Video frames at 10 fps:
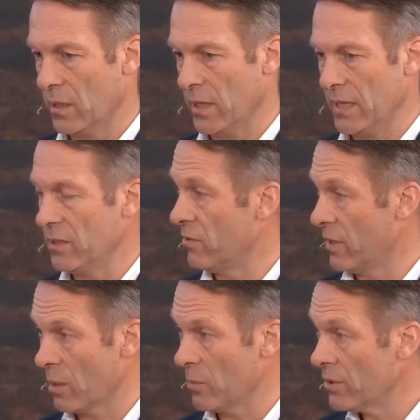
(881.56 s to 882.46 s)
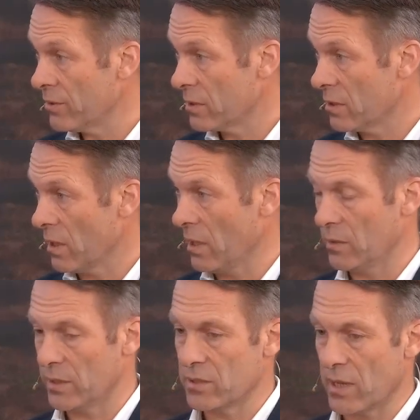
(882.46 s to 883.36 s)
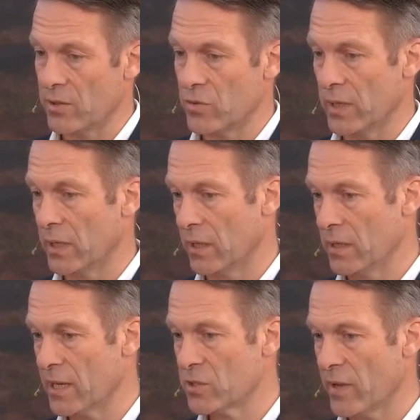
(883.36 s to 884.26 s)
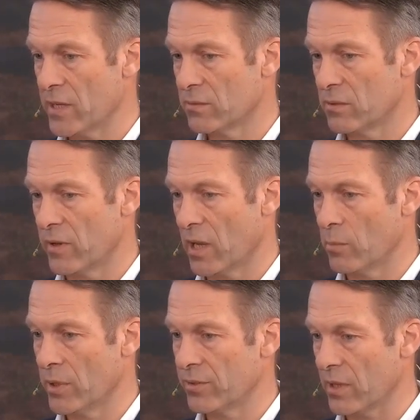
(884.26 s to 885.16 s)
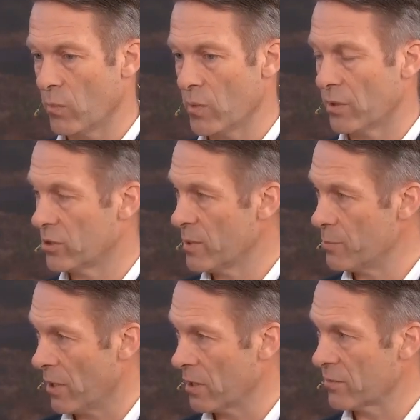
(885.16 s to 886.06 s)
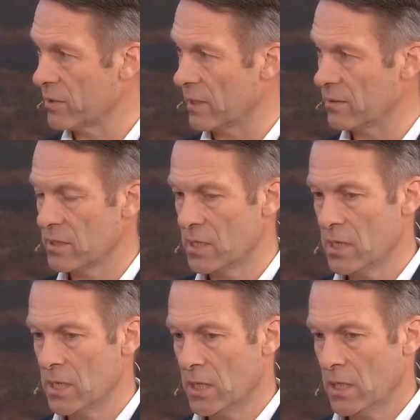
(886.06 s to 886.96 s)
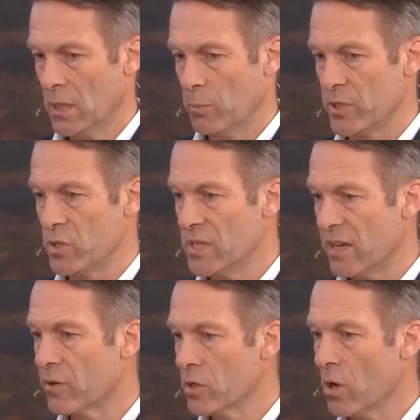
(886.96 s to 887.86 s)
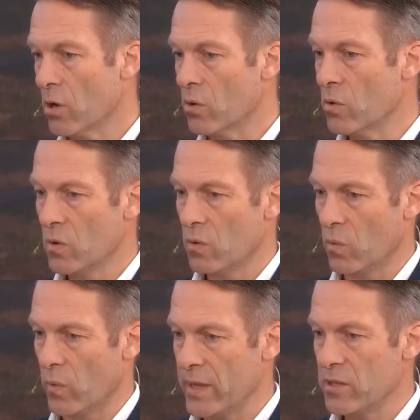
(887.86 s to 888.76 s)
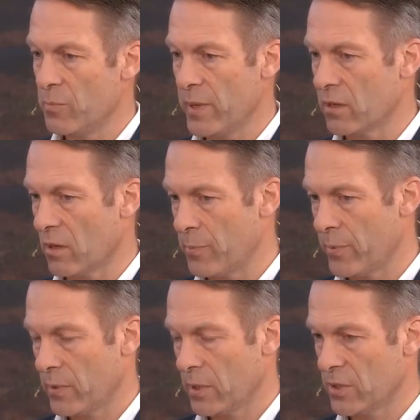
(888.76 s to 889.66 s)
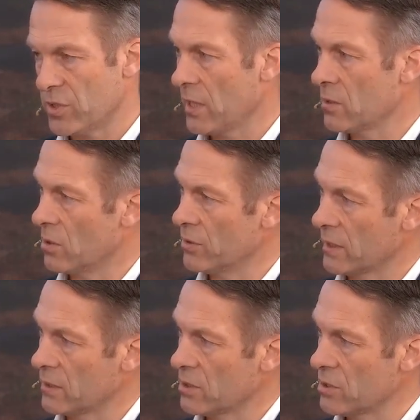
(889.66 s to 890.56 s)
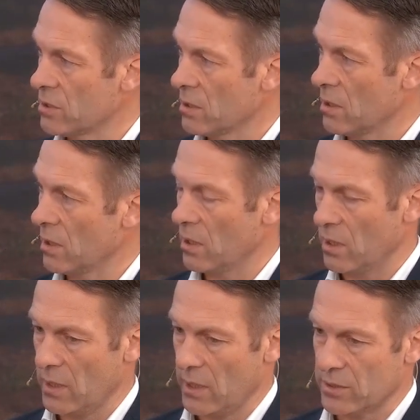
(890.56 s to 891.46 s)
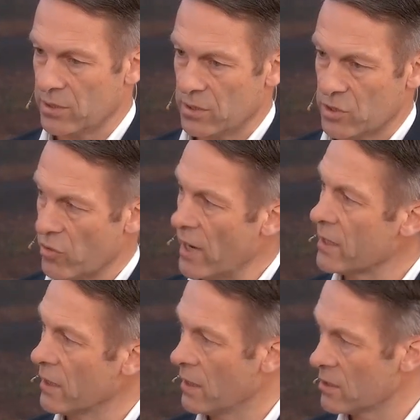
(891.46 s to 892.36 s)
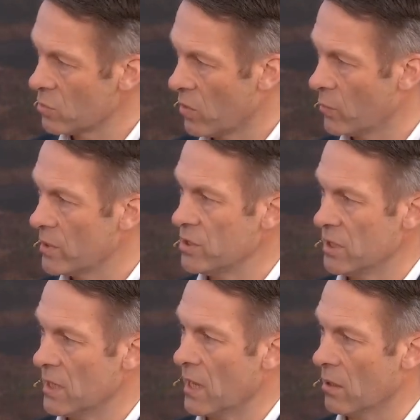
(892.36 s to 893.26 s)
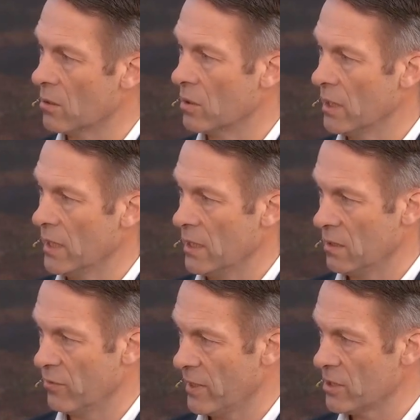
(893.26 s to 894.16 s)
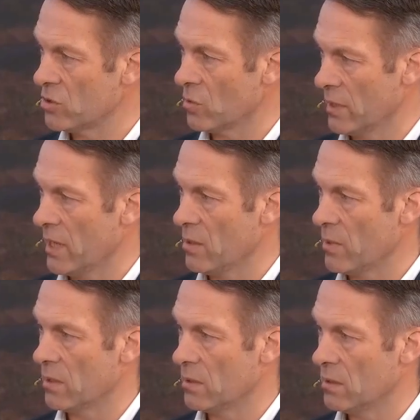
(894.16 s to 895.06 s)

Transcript: in development, and it's entering a next phase of development, and we want to be part of that. But you never know when you pick up a signal that is as striking as the one we see now in the phase 2 in AML.